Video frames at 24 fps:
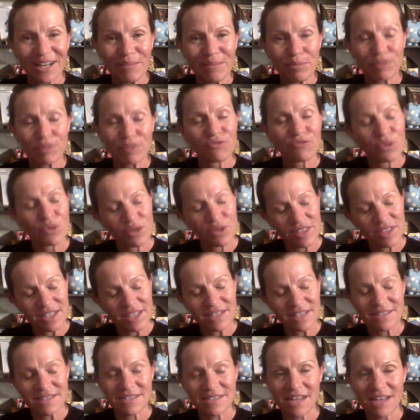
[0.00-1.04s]
Before
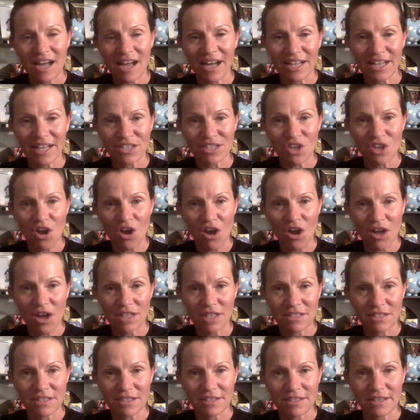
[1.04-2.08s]
this, I
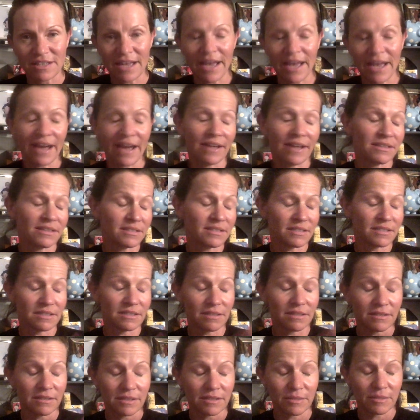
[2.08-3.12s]
taught at
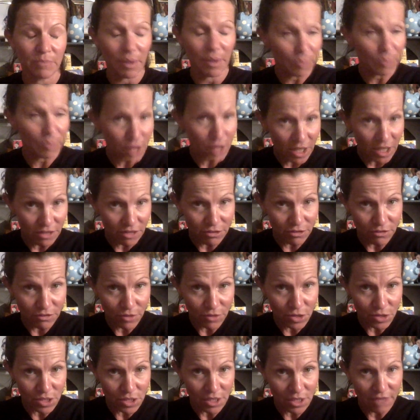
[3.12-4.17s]
Pepperdine
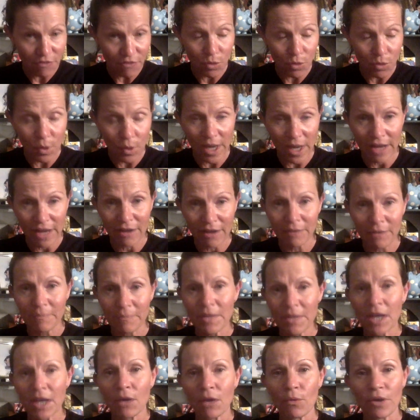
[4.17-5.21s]
University for a while,
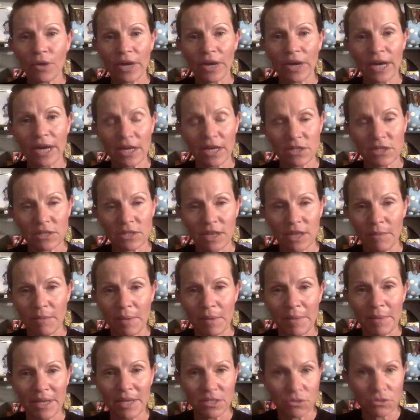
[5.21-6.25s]
where I actually got my
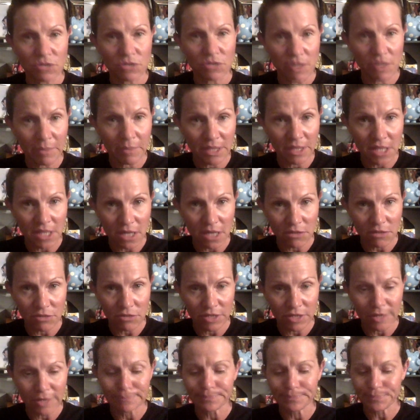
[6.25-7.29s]
master's and my
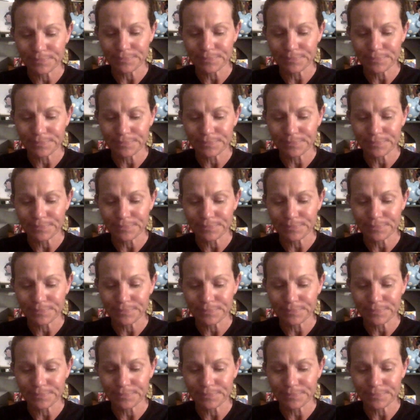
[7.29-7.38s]
doctorate.